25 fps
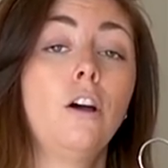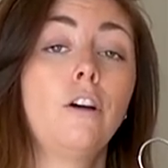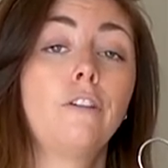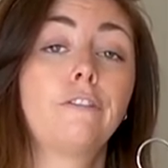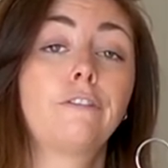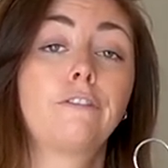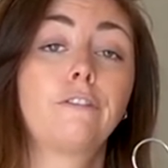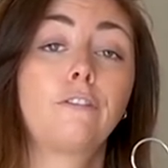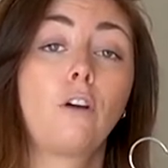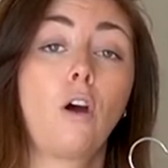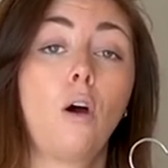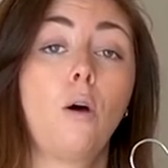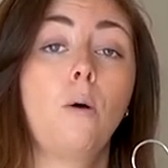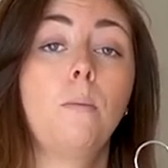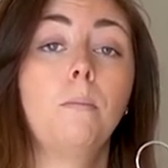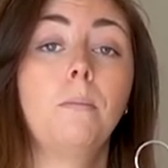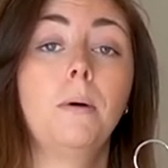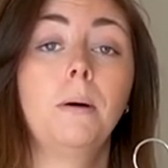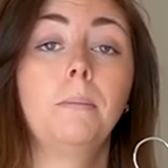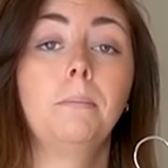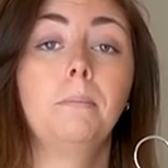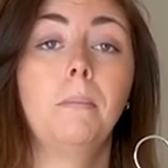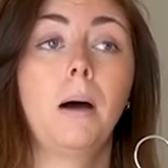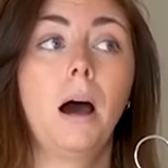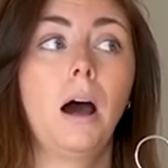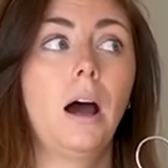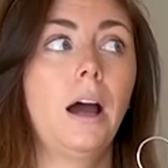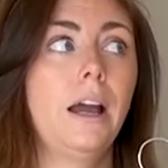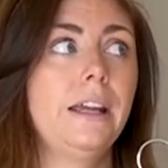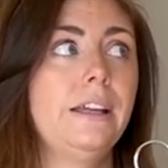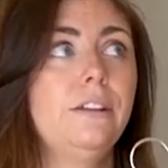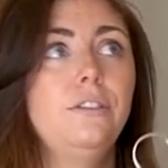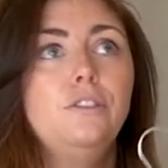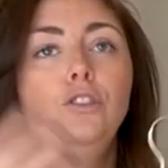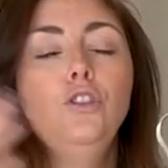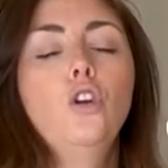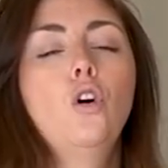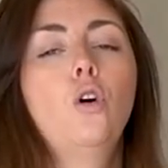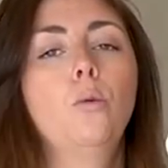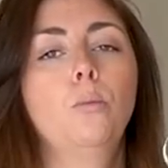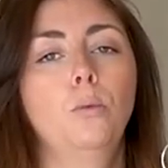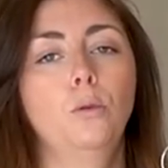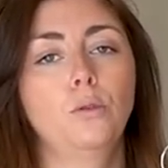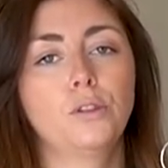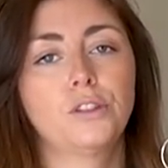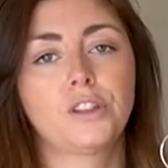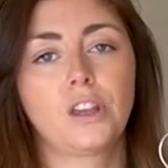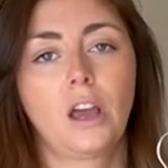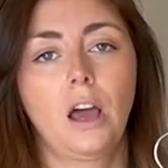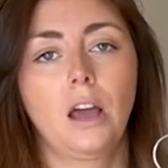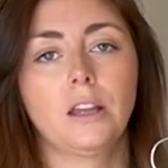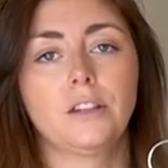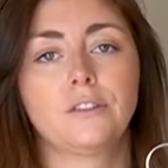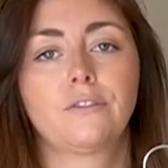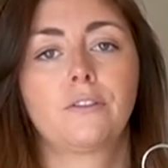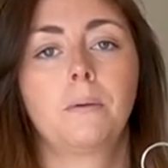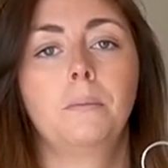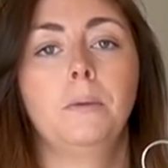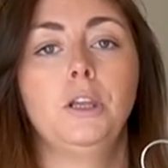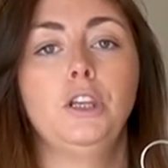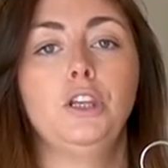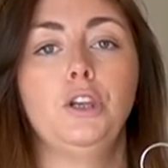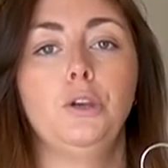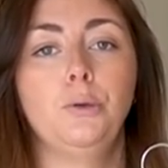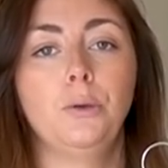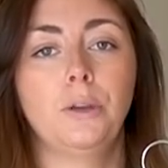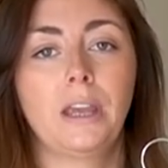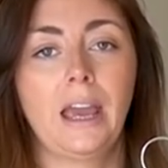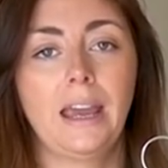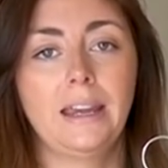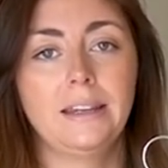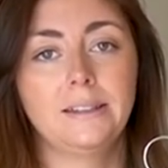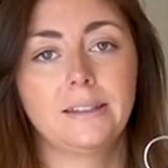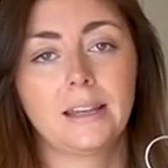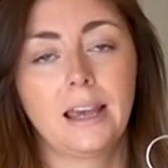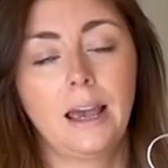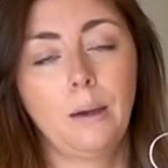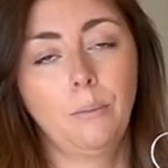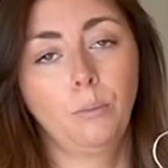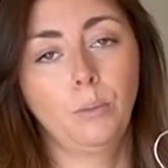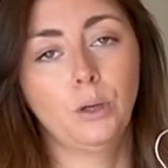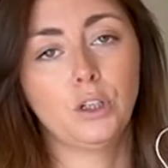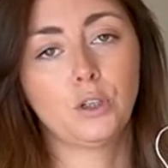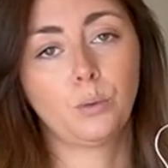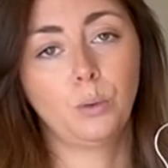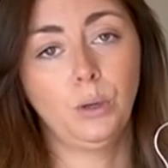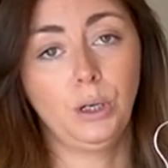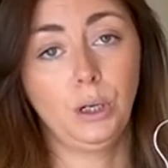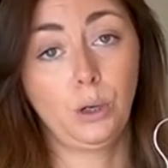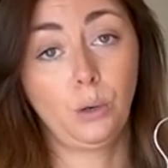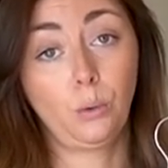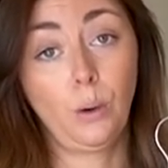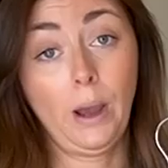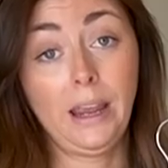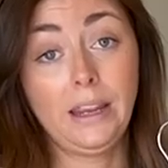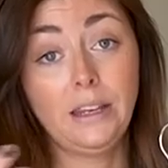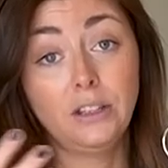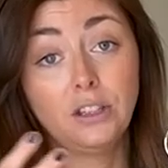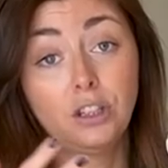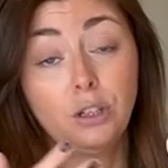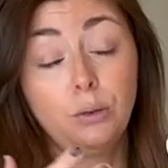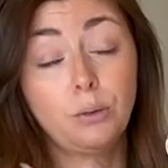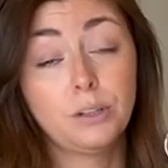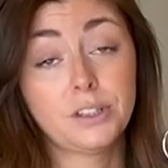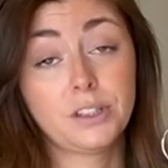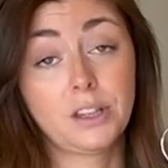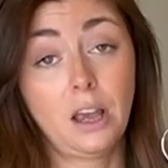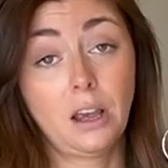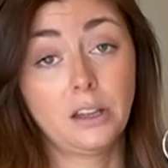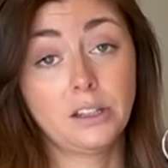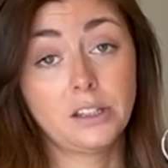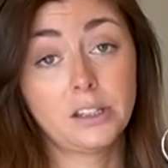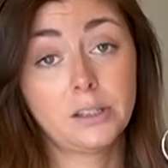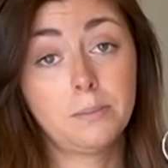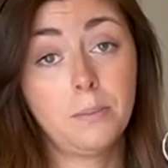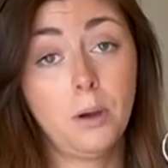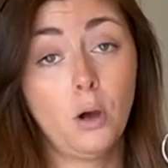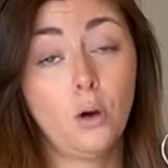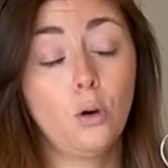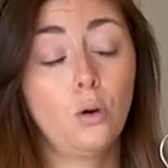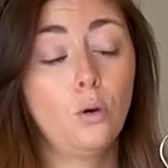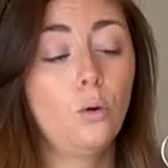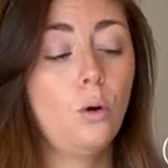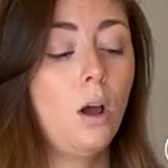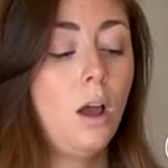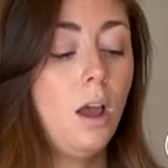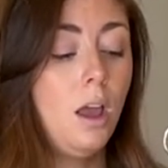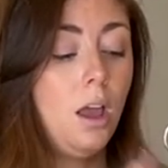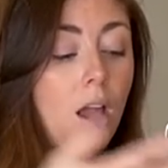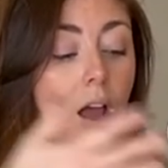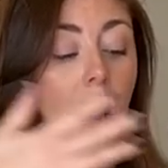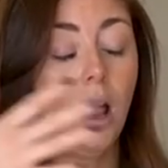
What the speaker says: from my normal size, from a UK 10, which would equate to a size small.